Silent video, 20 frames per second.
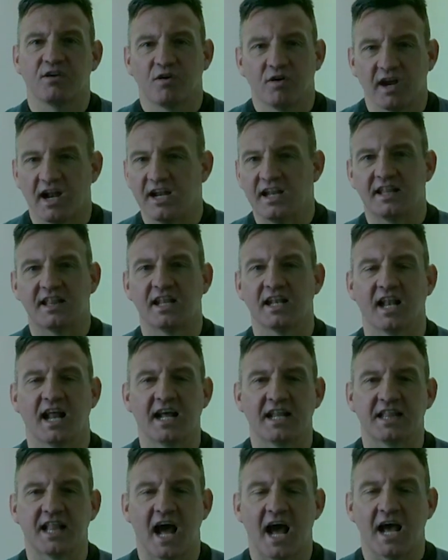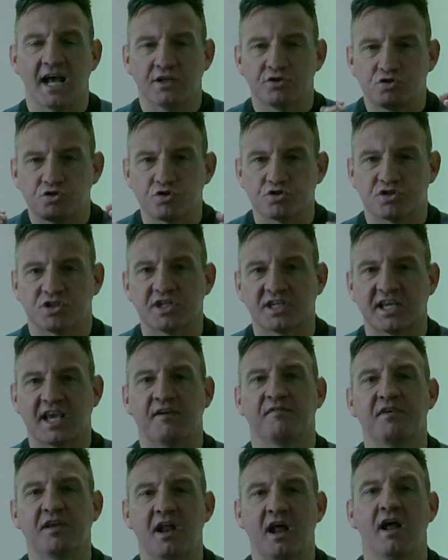or anything like that. It's just to give
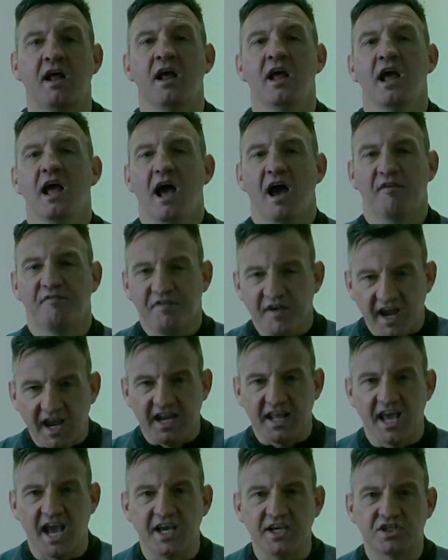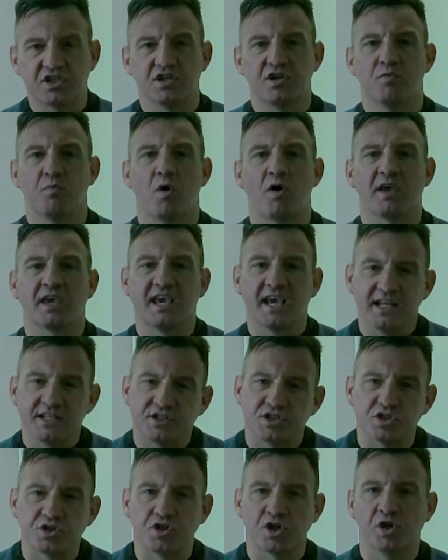you a variation of what kids
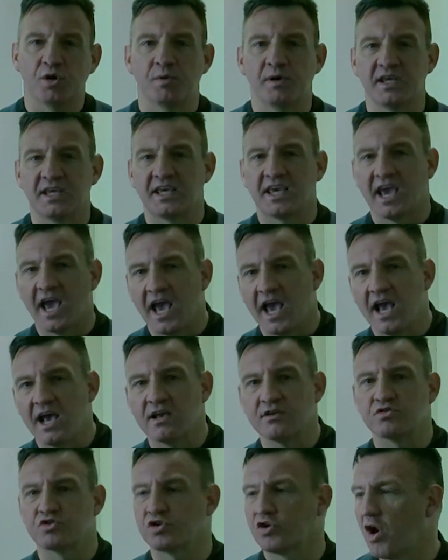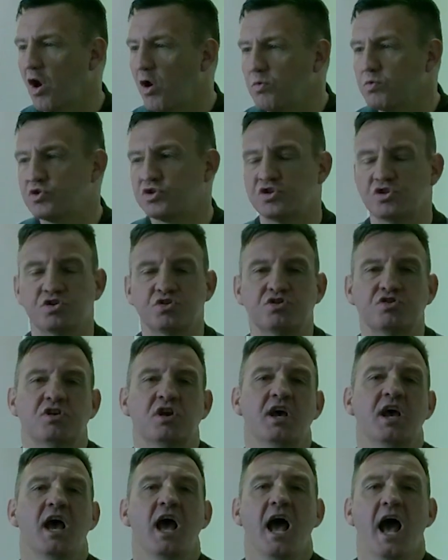are doing, girls, coaches,
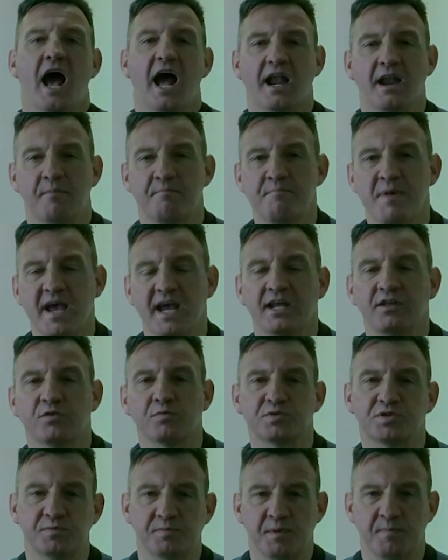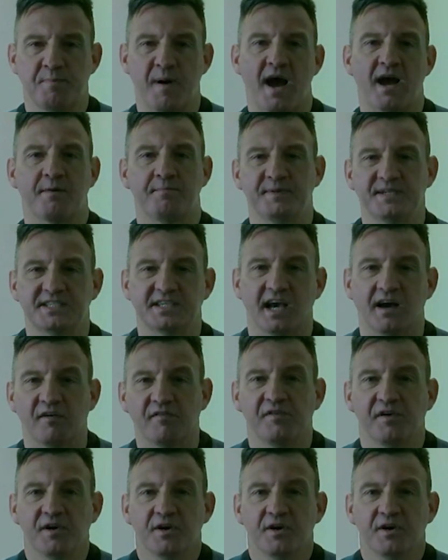and I'm made up to be back myself.